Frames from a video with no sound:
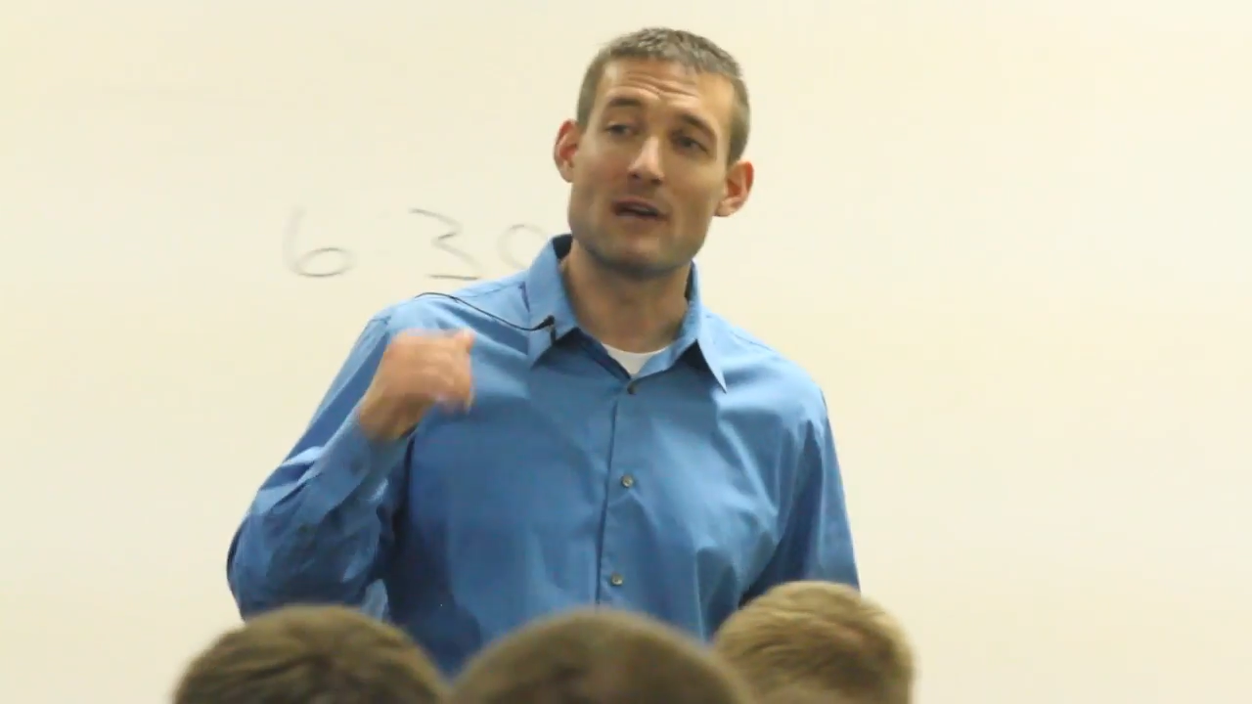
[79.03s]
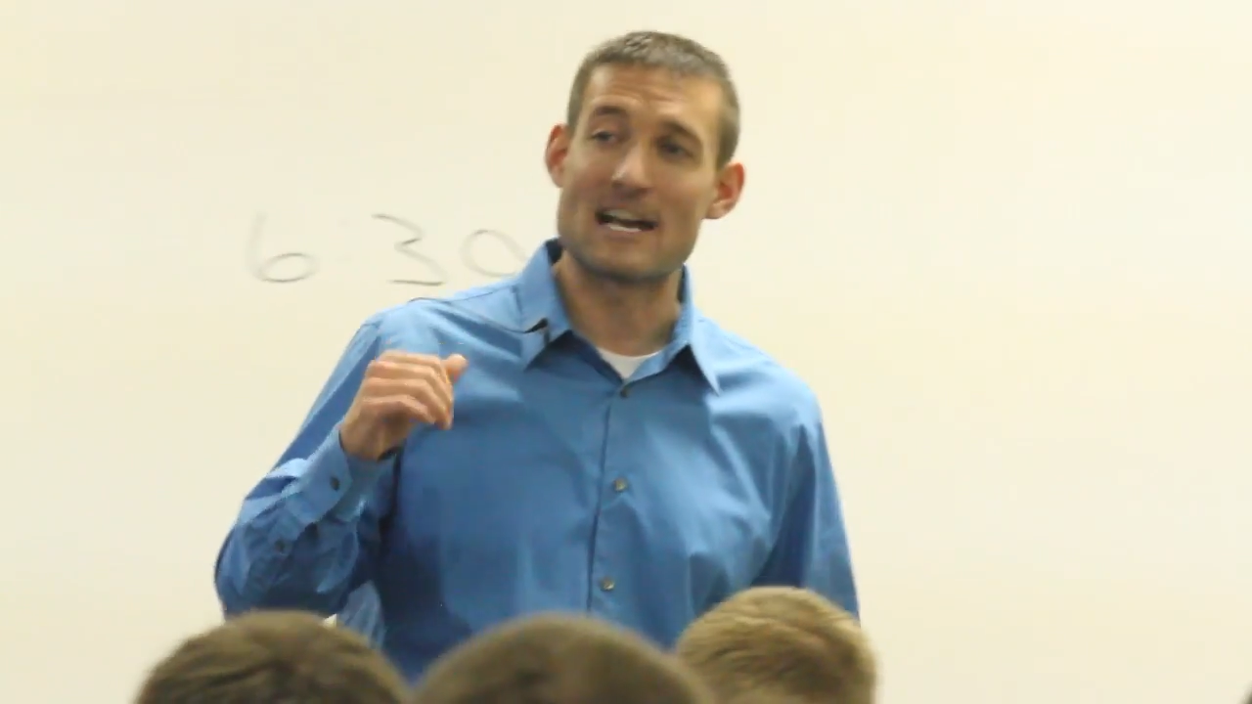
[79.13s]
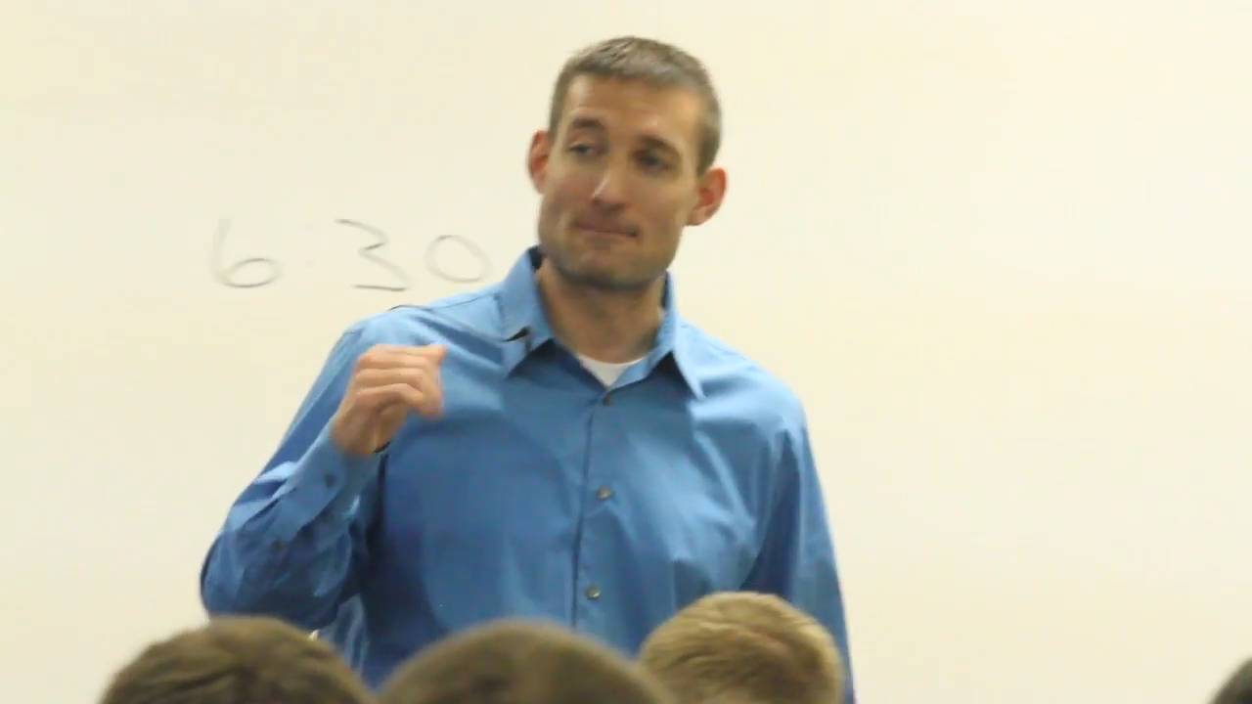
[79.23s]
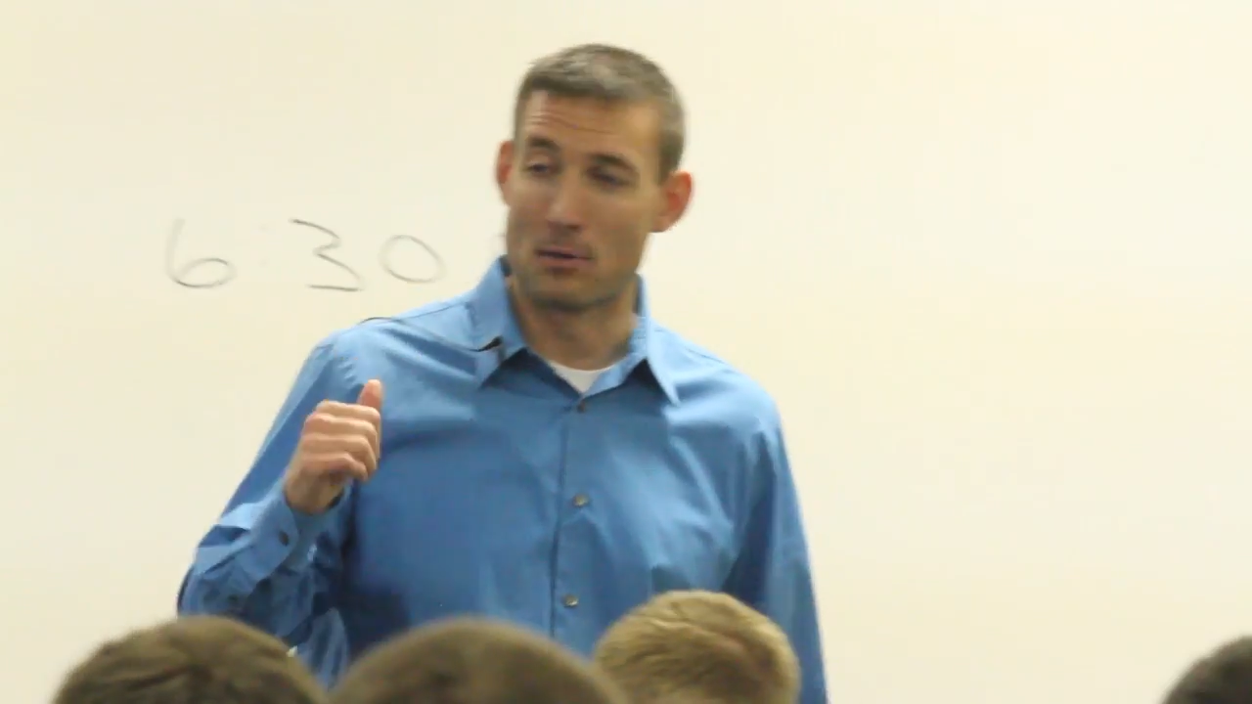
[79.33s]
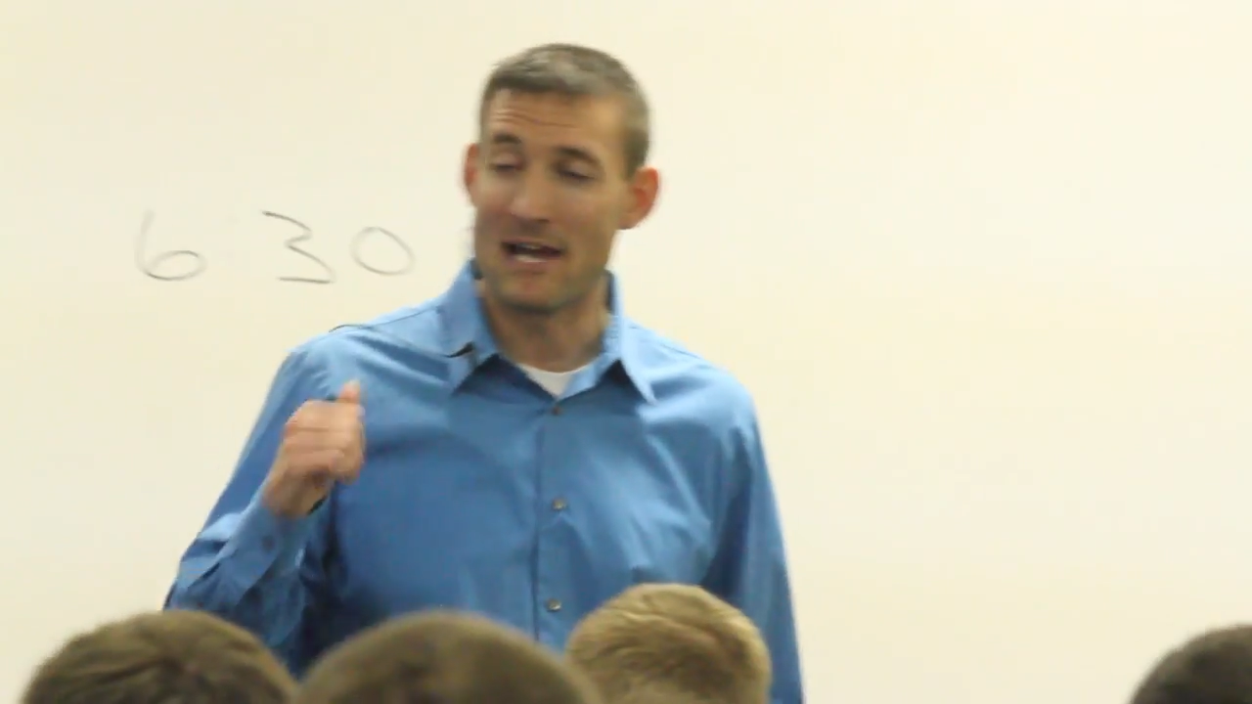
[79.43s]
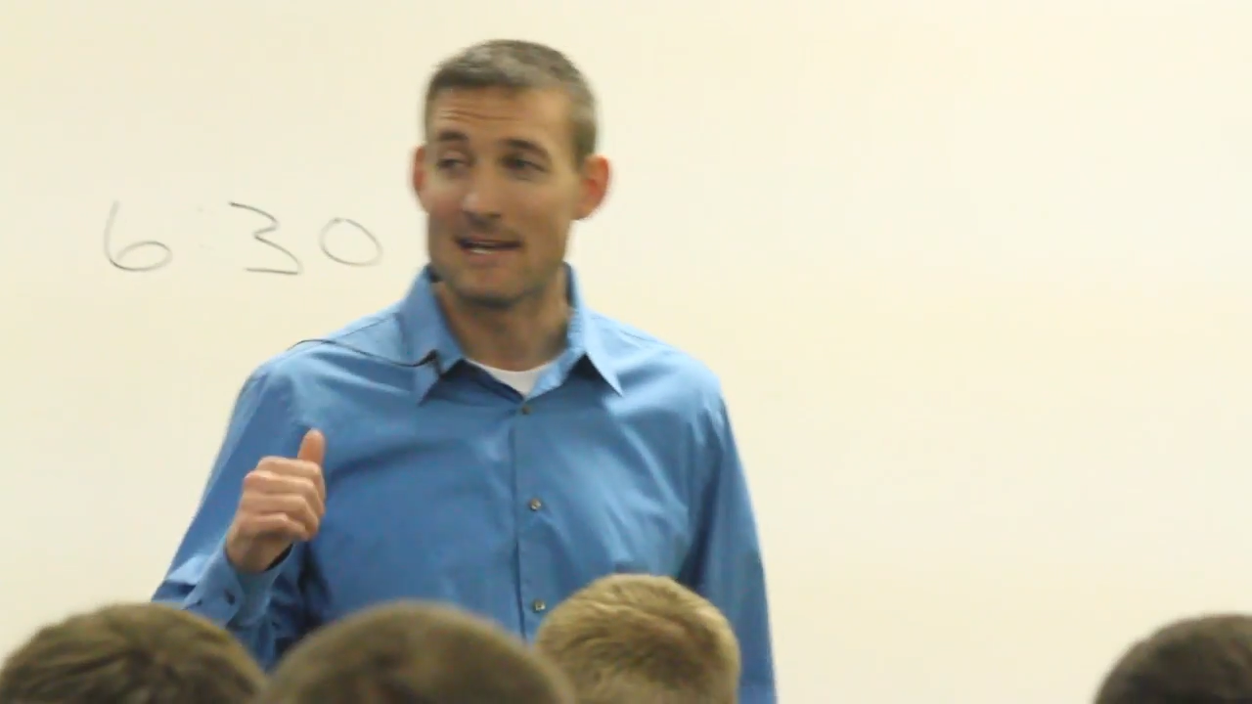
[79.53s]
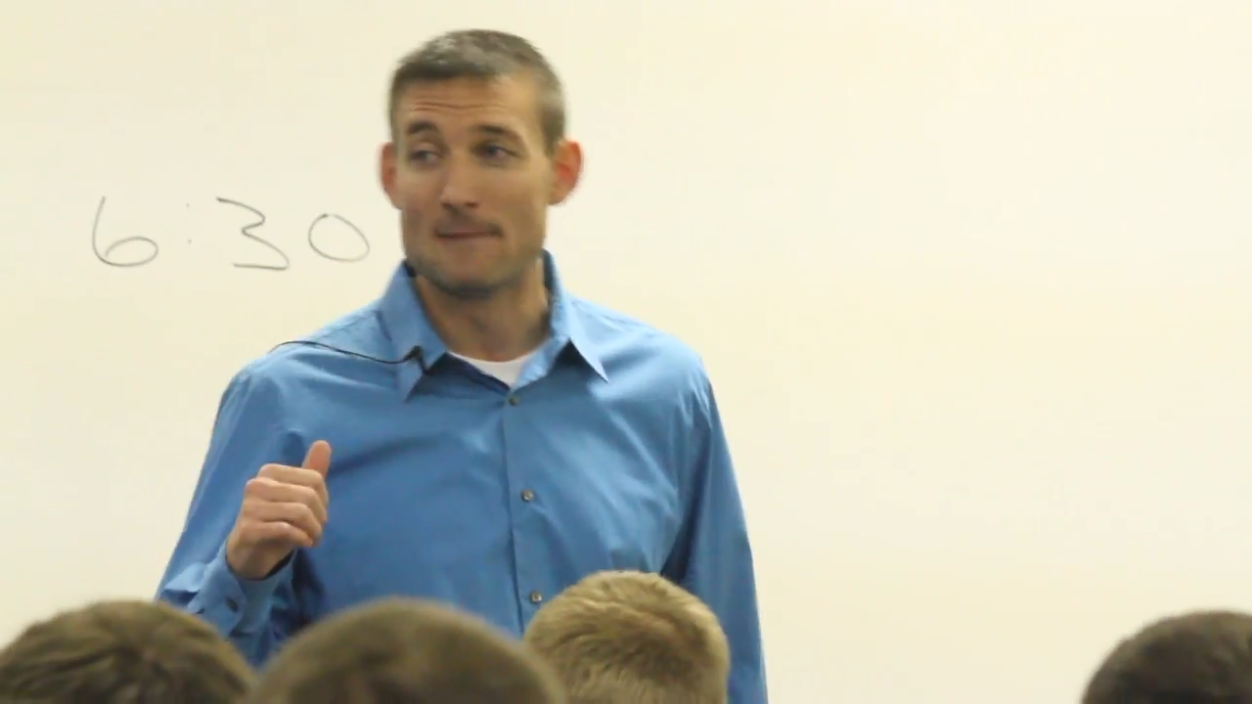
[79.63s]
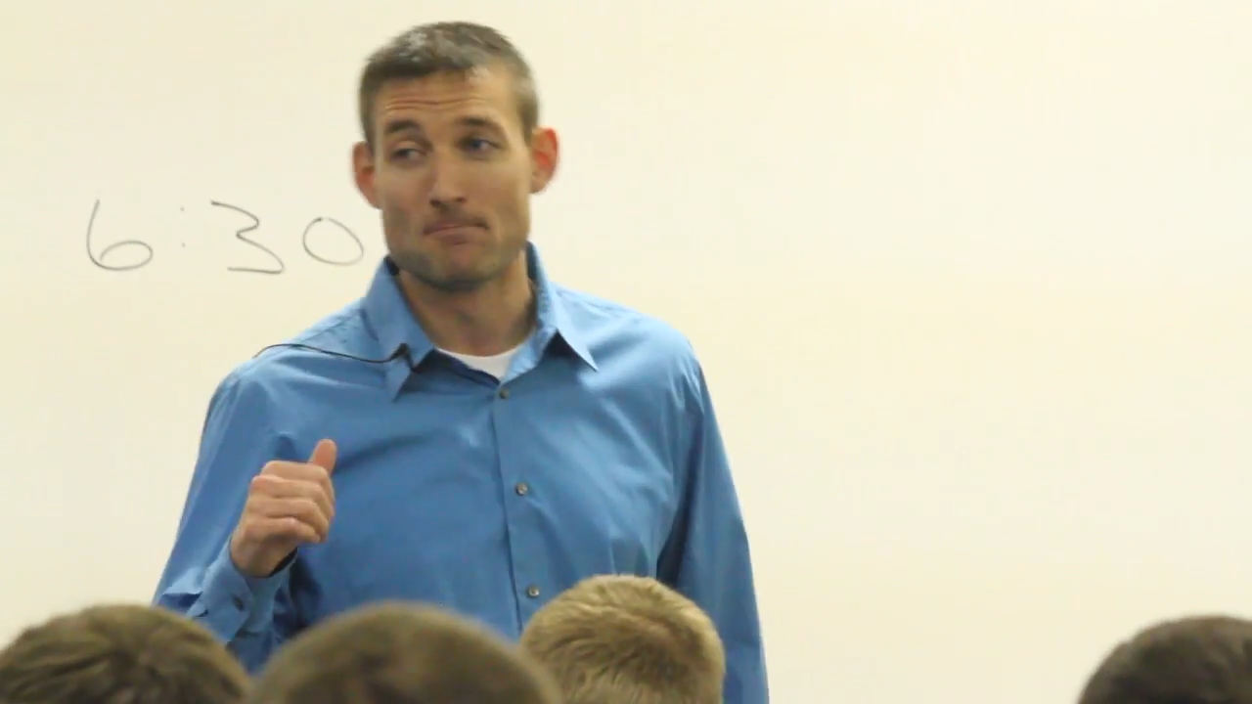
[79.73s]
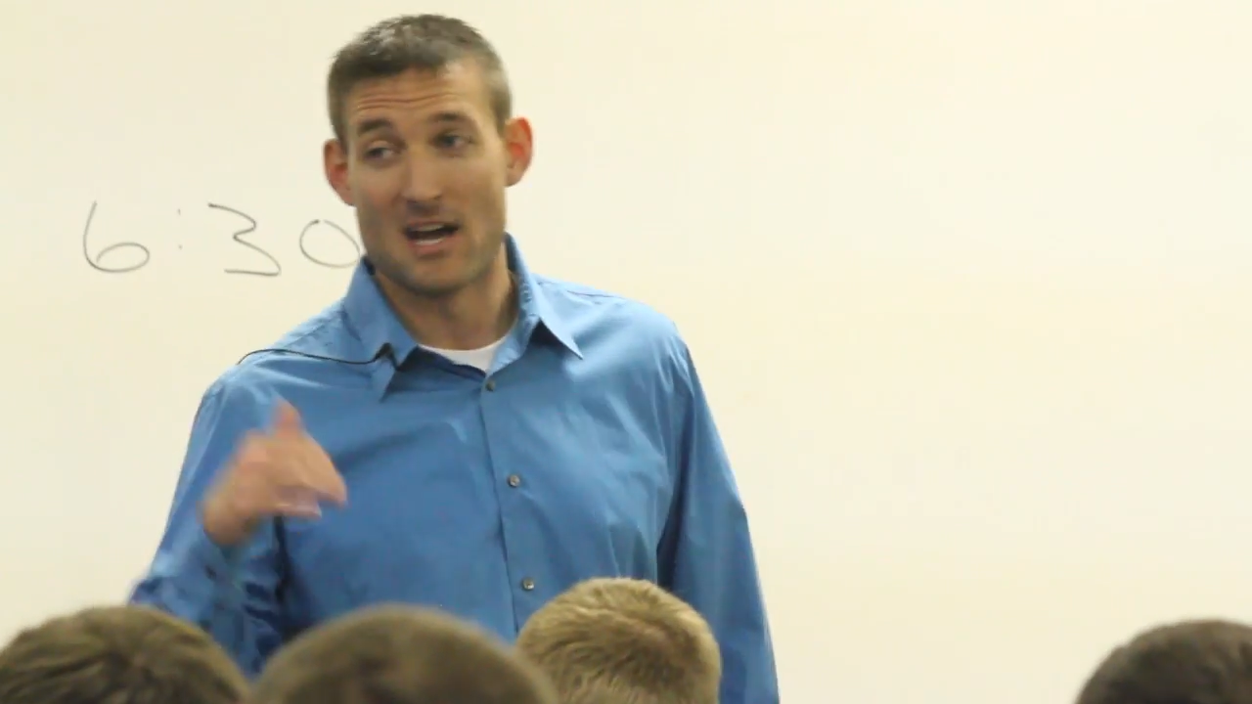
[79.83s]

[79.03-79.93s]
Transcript: guys play.